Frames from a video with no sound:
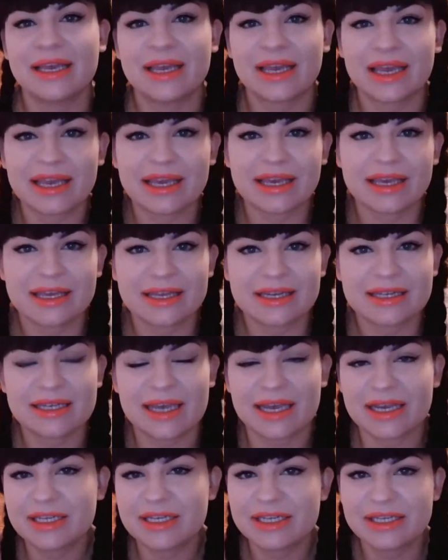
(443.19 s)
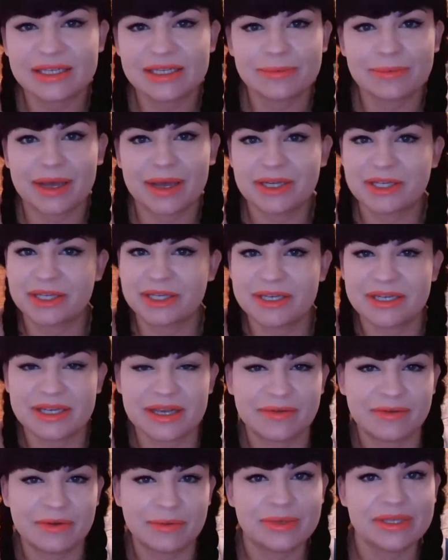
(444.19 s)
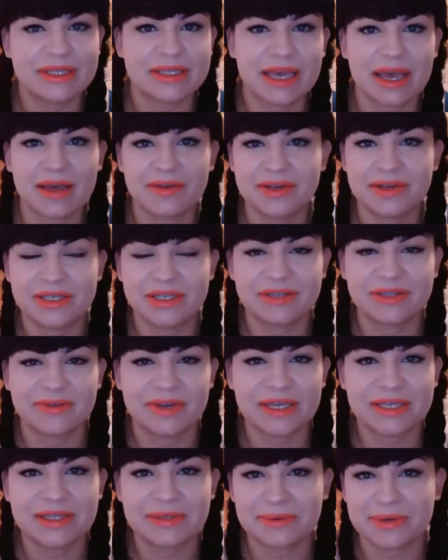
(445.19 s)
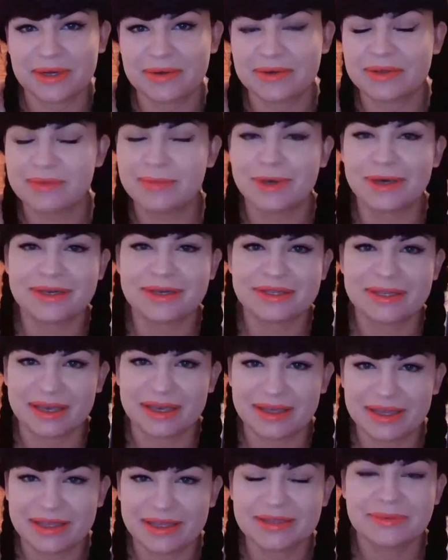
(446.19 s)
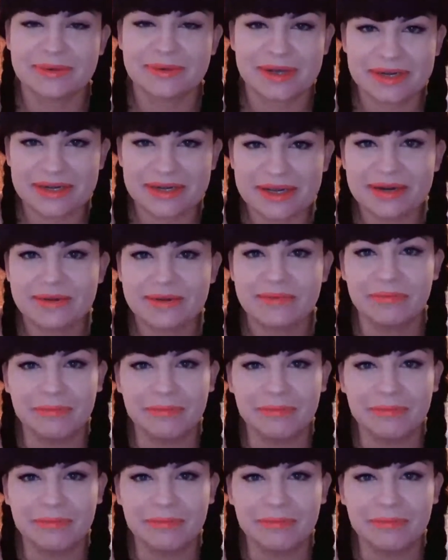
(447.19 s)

and I just imagined David Miscavige's face when I was boxing. That's what I did.